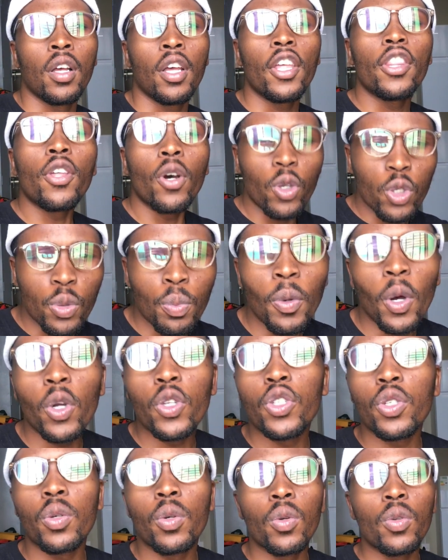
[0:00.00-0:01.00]
in those
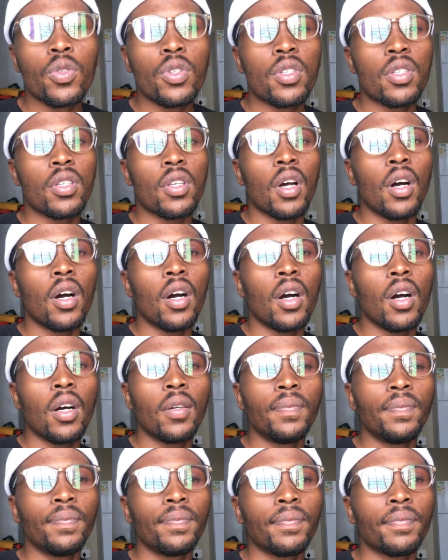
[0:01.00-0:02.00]
modules.
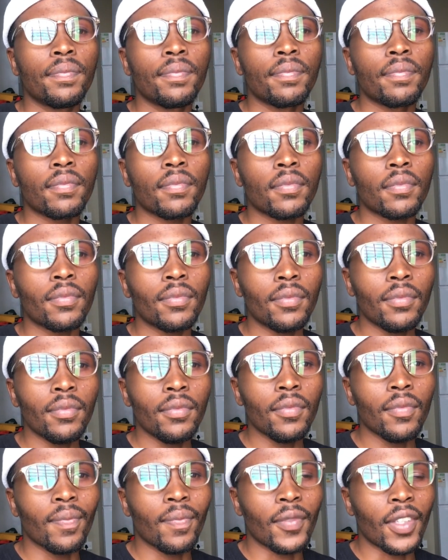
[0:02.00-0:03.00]
Um,
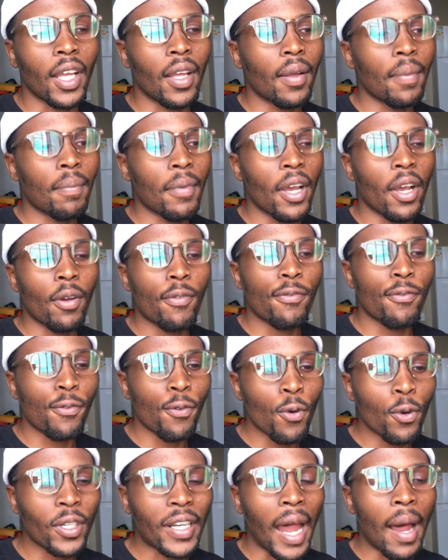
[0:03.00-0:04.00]

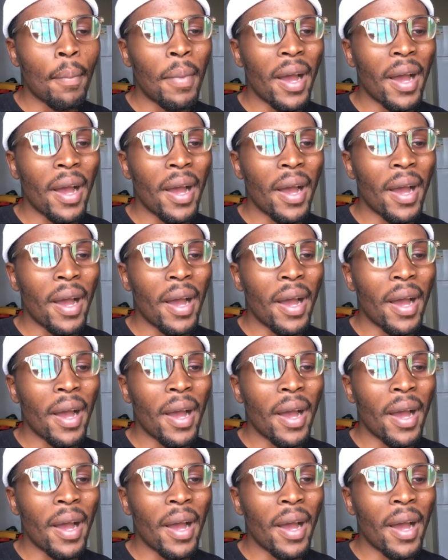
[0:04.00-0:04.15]
bayakufuka,